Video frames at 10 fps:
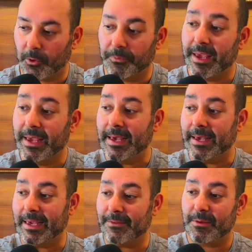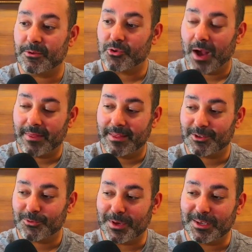So give them a try.
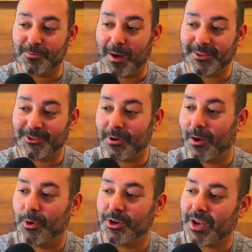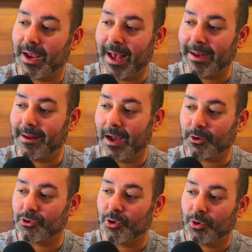This week's sponsor, I wish I had, Dr.